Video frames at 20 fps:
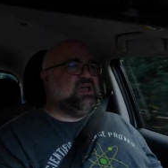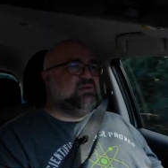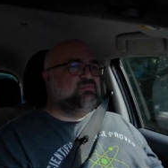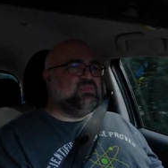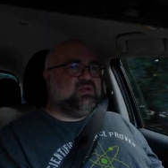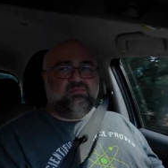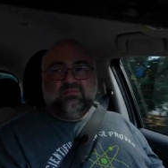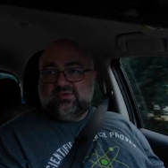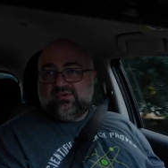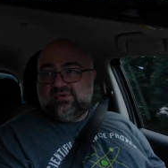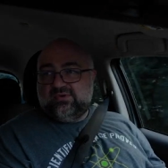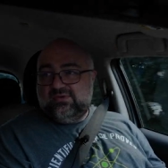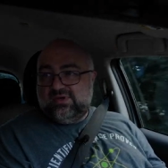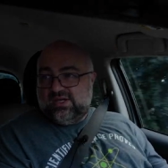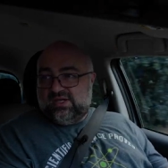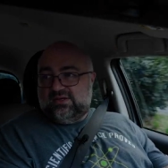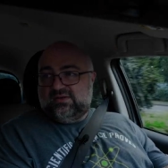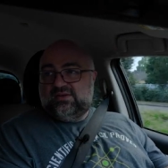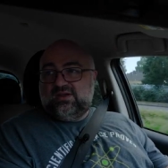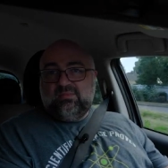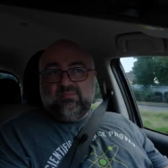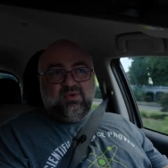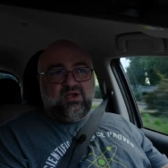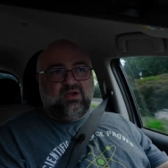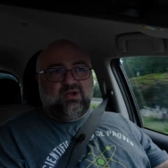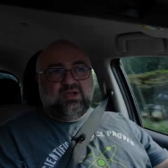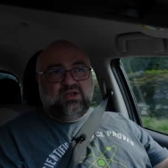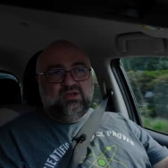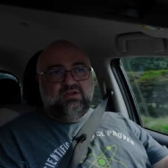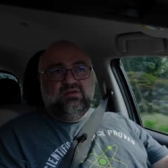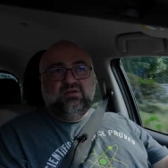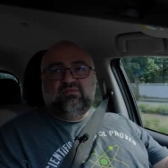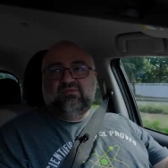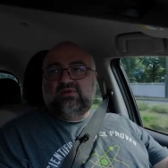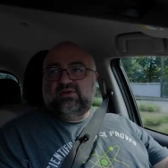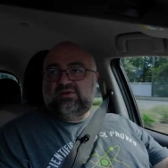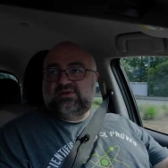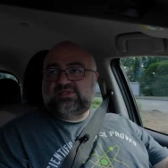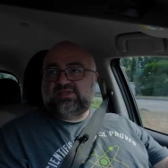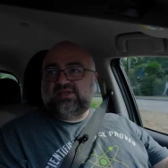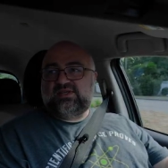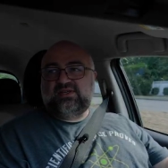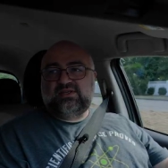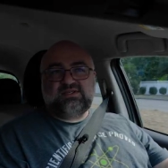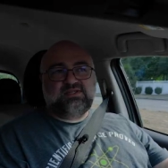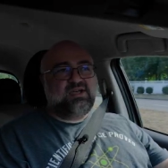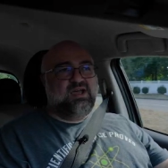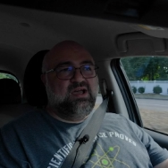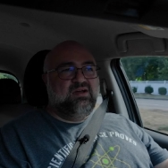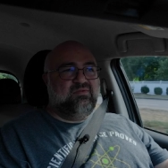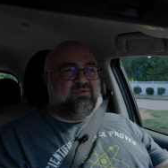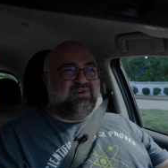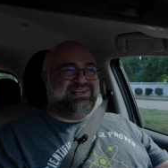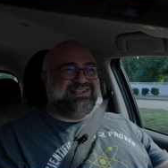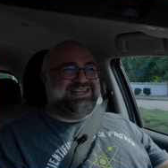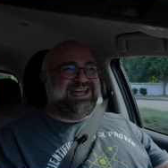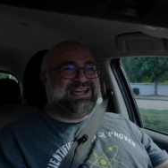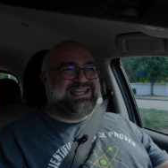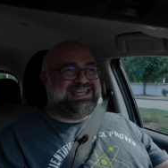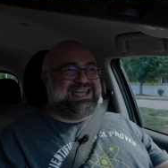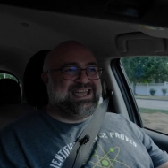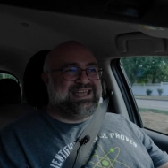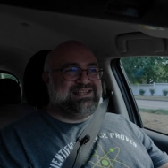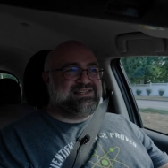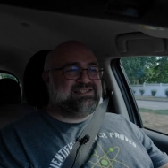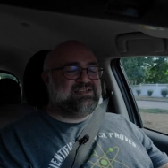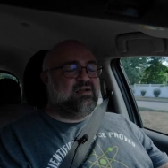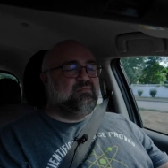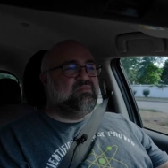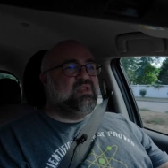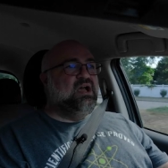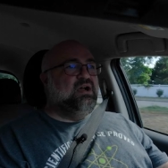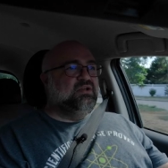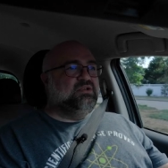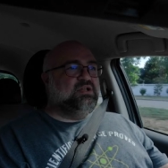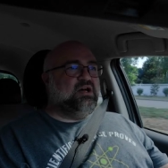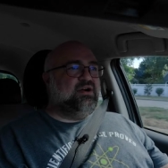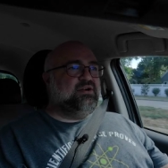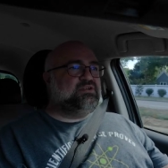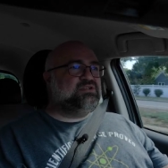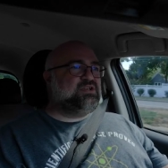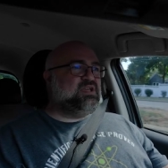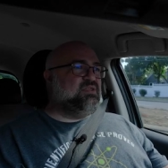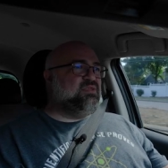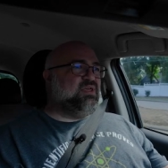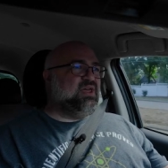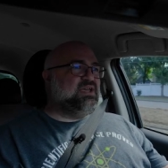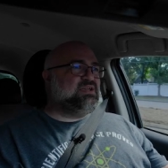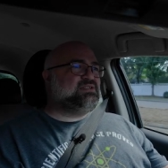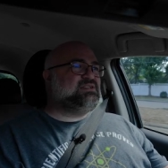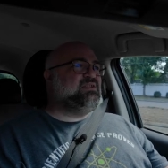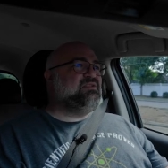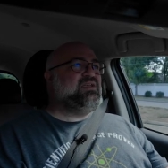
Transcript: had been brewing in American universities for decades, largely thanks